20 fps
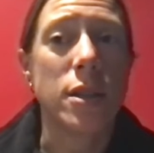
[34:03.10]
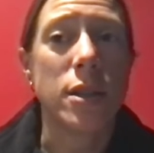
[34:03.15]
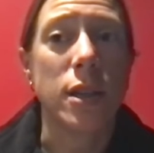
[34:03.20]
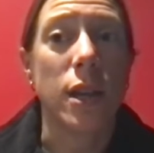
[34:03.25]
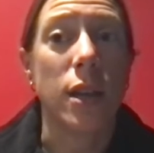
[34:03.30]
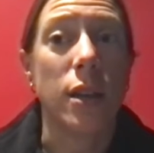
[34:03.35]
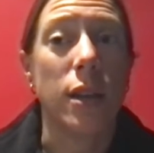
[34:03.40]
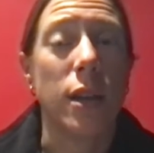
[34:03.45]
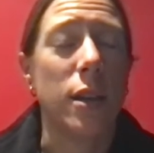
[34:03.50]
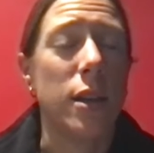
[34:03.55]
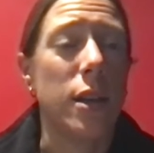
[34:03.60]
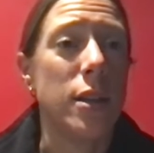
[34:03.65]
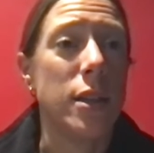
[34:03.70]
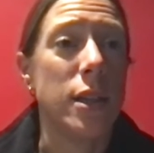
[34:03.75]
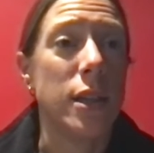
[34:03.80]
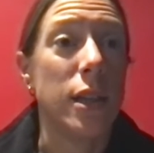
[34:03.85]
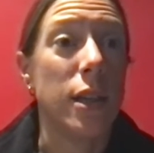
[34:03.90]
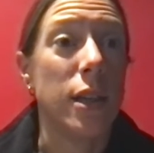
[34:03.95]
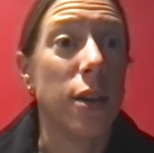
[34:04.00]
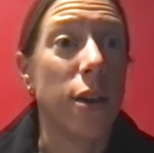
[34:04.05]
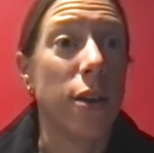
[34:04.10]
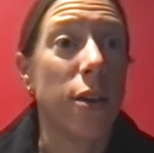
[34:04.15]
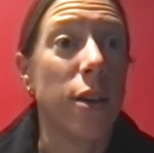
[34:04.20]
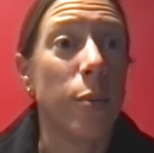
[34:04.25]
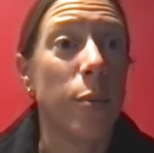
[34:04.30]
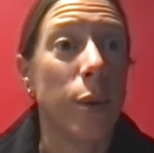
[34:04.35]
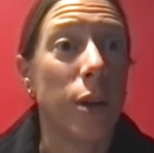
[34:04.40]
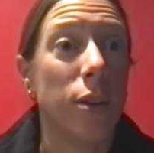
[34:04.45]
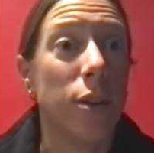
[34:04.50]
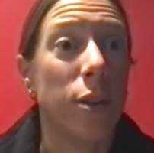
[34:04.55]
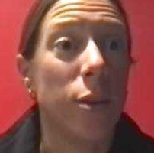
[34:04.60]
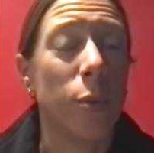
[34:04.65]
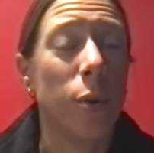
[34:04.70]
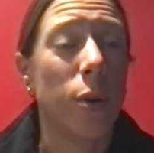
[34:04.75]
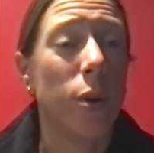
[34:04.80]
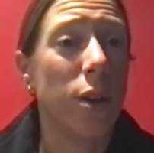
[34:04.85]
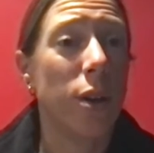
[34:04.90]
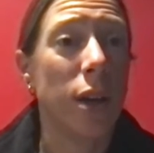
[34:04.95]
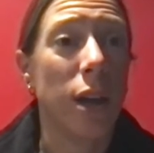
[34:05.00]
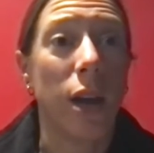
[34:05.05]
and they need to get caught up on their
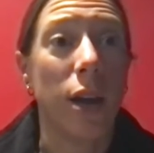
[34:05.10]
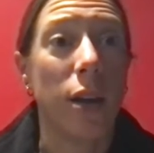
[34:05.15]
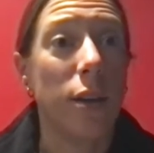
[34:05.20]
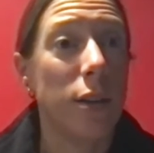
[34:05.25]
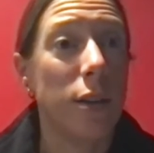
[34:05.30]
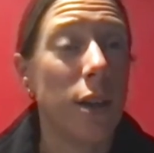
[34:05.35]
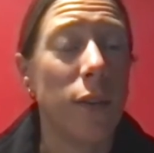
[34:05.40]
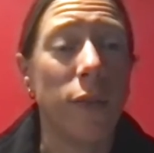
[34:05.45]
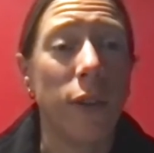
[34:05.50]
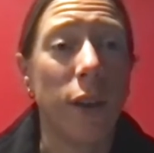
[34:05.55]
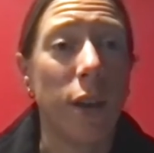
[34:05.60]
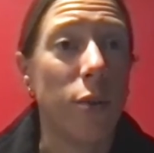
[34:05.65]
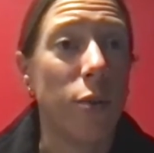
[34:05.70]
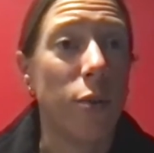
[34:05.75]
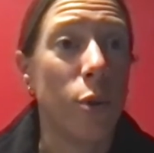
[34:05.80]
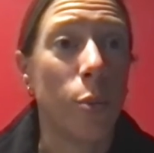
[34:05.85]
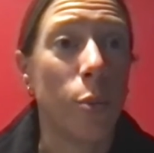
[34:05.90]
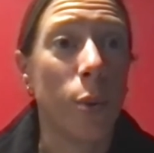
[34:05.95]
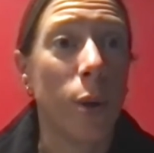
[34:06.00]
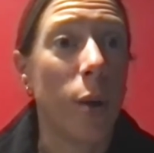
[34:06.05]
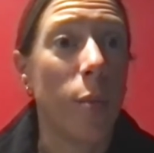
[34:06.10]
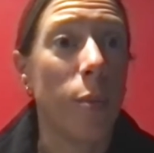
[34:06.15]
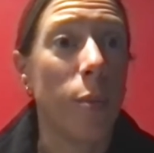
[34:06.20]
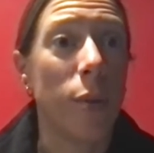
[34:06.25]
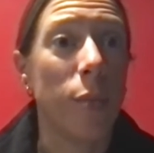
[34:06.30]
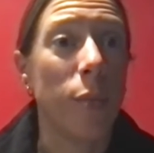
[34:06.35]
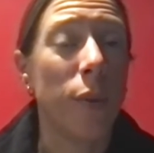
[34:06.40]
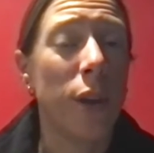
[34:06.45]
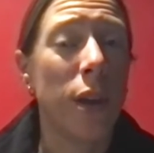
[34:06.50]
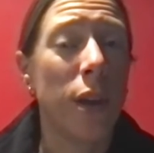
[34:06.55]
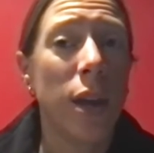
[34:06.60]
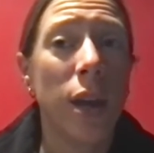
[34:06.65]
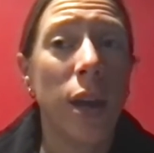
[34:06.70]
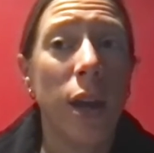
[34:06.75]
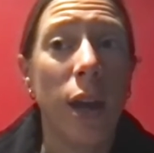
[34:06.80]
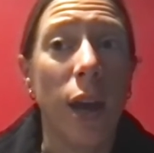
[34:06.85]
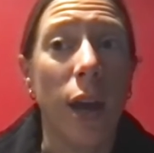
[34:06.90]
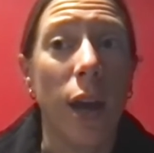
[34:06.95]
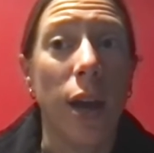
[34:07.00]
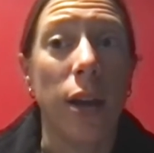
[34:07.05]
work, and they've had no problem.
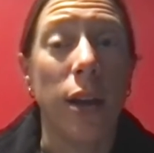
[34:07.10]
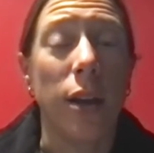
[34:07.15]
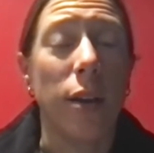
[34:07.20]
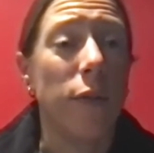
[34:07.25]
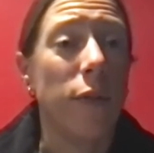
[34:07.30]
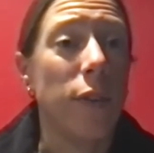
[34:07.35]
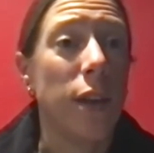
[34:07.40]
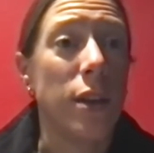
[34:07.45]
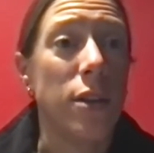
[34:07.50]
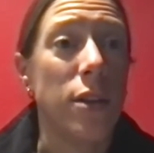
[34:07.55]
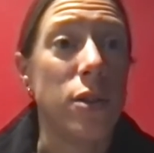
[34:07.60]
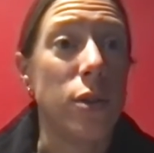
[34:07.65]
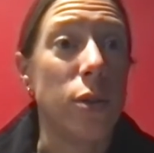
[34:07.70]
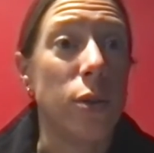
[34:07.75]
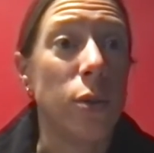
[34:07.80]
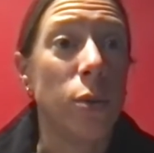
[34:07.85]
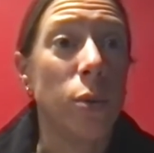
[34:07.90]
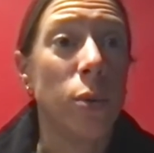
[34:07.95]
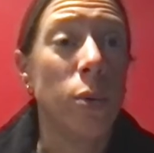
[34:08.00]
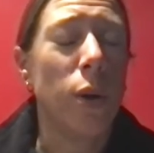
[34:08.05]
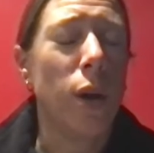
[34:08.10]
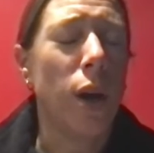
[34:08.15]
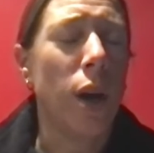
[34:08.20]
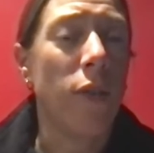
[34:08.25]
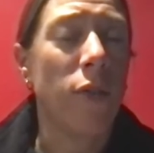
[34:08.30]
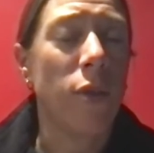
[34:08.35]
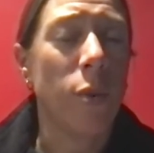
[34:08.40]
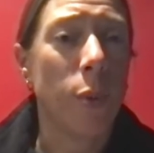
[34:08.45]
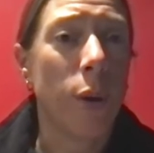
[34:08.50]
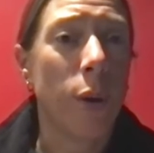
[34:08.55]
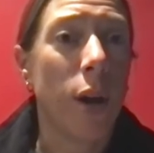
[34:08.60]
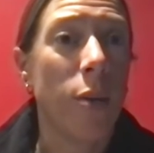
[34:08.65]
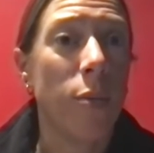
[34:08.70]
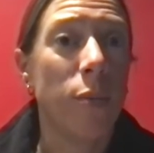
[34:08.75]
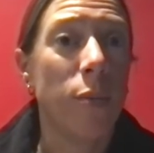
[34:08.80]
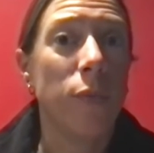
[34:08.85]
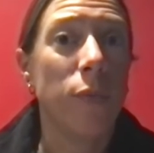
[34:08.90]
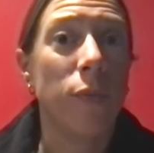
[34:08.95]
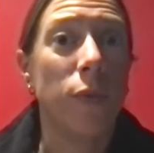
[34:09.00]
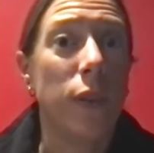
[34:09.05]
And if they do have a
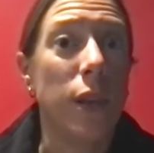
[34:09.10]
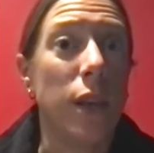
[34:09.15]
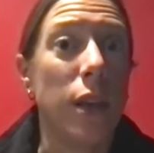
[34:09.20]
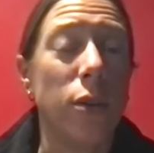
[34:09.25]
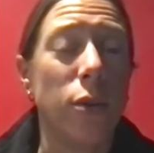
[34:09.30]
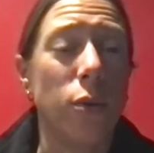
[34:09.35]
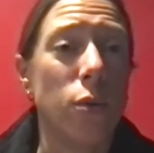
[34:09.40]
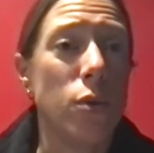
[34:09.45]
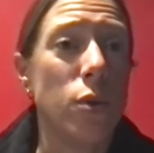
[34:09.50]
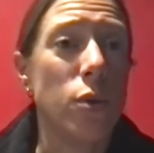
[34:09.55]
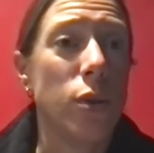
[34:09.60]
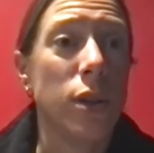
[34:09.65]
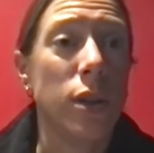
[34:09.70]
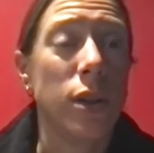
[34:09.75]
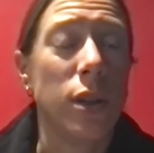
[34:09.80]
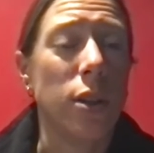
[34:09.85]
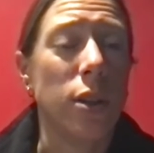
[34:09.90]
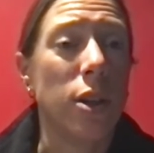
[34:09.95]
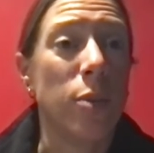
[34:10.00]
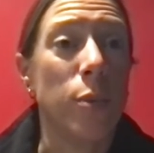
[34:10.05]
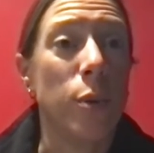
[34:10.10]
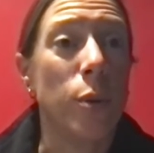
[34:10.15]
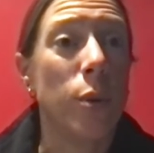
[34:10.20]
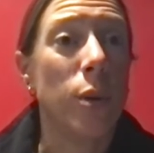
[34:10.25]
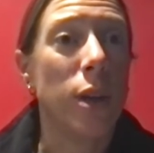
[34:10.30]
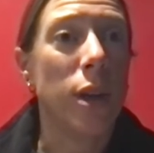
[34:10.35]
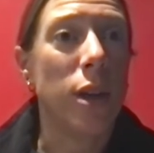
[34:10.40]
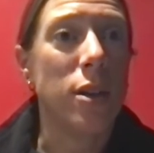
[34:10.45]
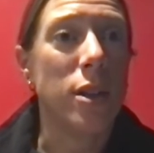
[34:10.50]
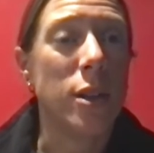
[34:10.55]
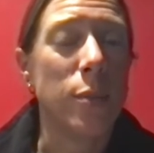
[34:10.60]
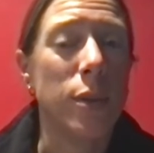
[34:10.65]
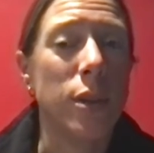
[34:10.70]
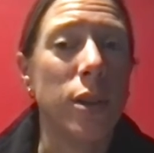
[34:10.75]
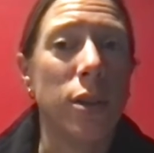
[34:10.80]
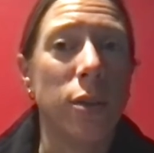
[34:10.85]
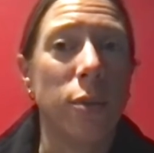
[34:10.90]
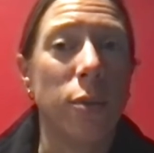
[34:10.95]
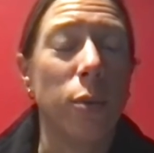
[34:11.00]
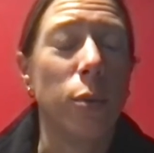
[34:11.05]
problem, they usually can communicate to me
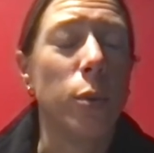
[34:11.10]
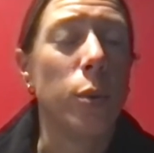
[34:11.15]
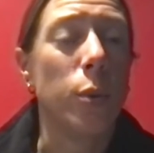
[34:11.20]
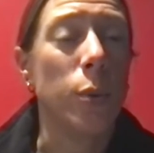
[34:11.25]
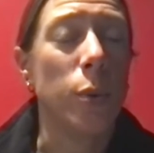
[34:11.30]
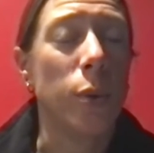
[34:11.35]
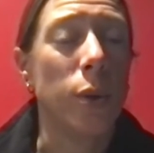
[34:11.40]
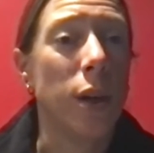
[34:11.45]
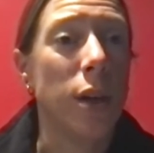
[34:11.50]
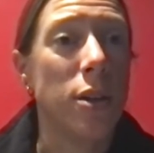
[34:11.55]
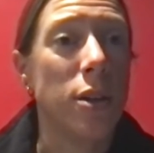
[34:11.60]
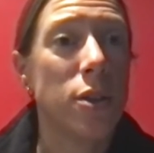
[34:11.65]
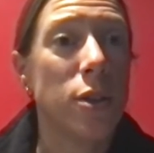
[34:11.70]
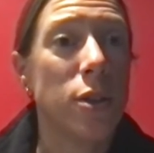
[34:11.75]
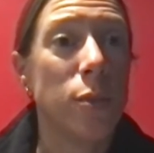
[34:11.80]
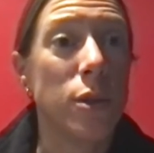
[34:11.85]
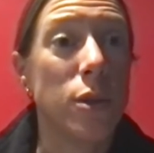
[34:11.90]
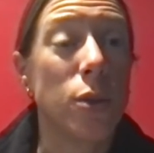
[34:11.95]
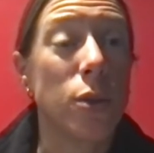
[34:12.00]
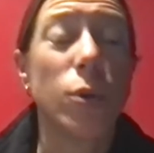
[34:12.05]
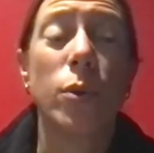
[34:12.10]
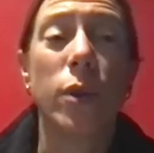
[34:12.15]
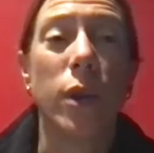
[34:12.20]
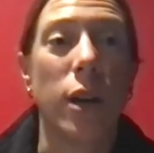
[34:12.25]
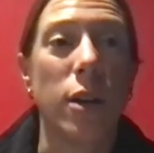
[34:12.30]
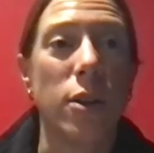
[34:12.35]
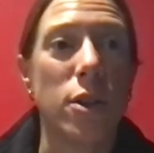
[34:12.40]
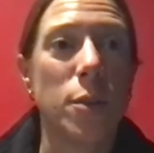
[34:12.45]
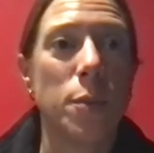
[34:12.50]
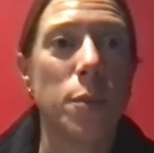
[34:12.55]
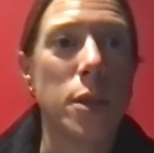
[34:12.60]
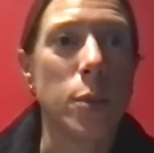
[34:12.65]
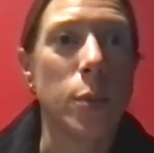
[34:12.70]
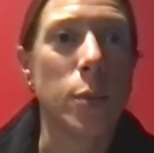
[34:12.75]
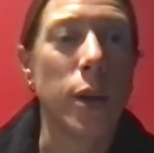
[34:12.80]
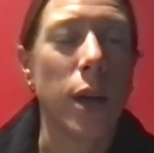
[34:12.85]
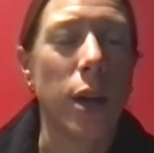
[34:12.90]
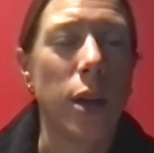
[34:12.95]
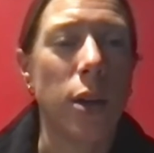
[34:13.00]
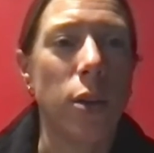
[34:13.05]
through Google Classroom, because Google Classroom is
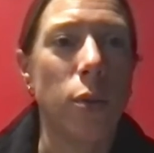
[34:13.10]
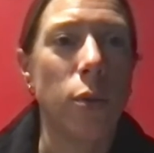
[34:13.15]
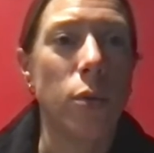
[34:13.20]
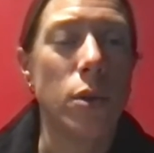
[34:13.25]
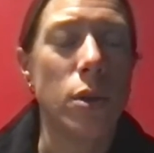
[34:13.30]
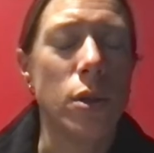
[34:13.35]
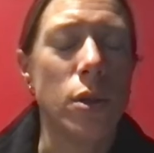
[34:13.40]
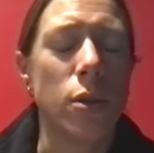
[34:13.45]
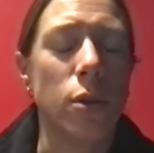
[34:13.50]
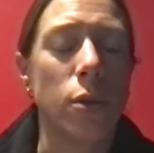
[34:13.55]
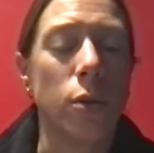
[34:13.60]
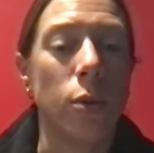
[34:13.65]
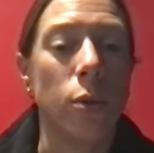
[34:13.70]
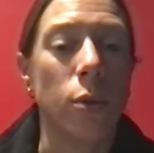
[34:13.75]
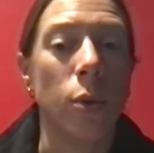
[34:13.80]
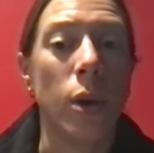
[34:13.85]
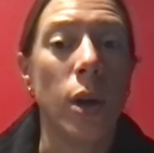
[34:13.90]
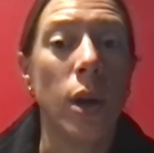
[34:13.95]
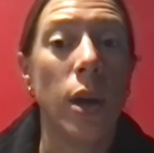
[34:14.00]
what I use to